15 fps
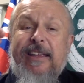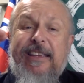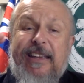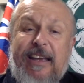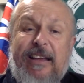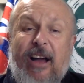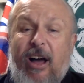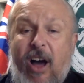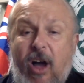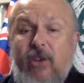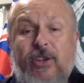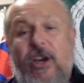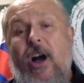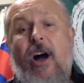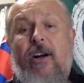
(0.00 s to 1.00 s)
Hong
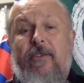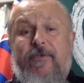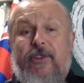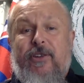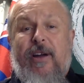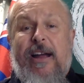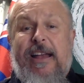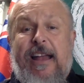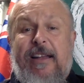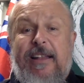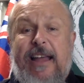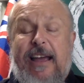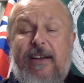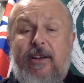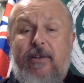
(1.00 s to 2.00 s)
Kong, for crying out
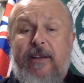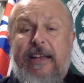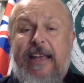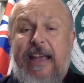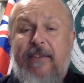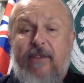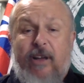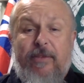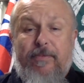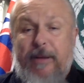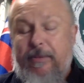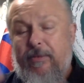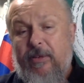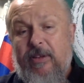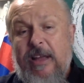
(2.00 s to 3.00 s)
loud, already gave all the
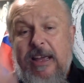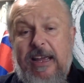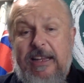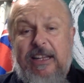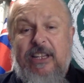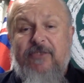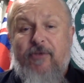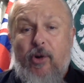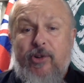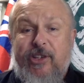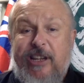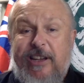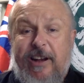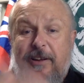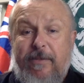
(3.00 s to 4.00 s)
people at least
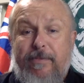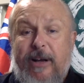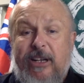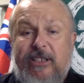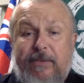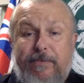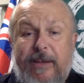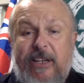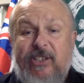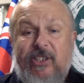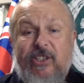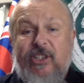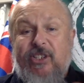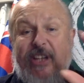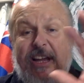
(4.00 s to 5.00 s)
$1,400 a piece
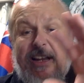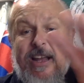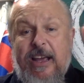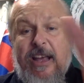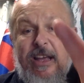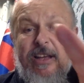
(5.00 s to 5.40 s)
to just kind of,